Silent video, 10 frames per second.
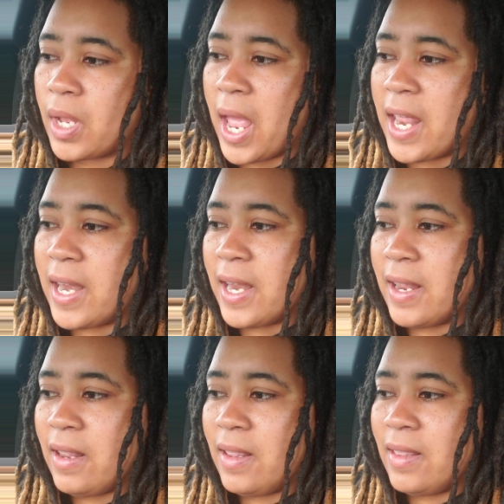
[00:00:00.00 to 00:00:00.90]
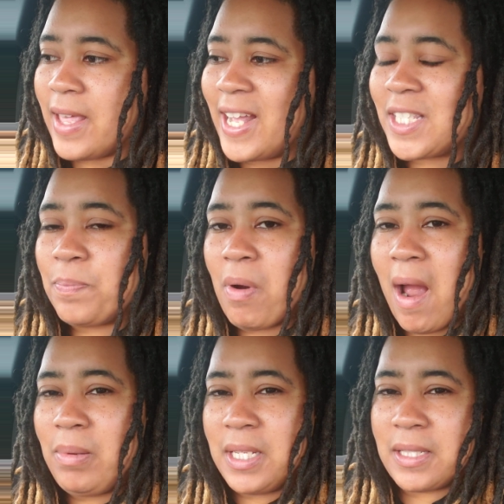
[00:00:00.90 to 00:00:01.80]
and that's
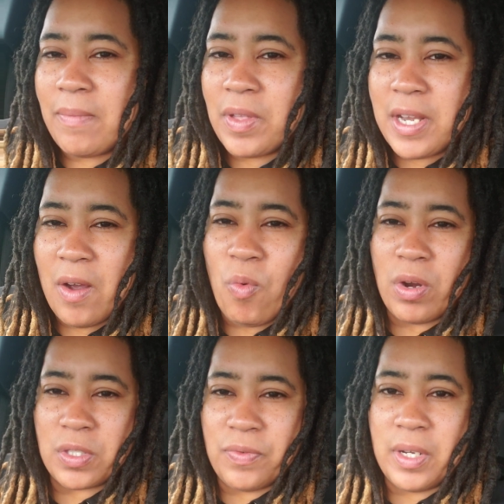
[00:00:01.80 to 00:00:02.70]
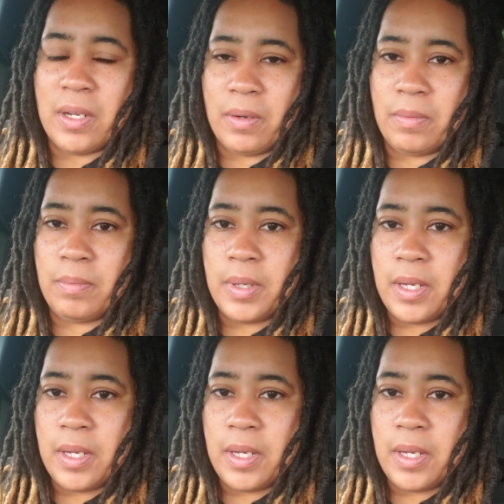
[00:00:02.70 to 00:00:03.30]
probably something that works for them.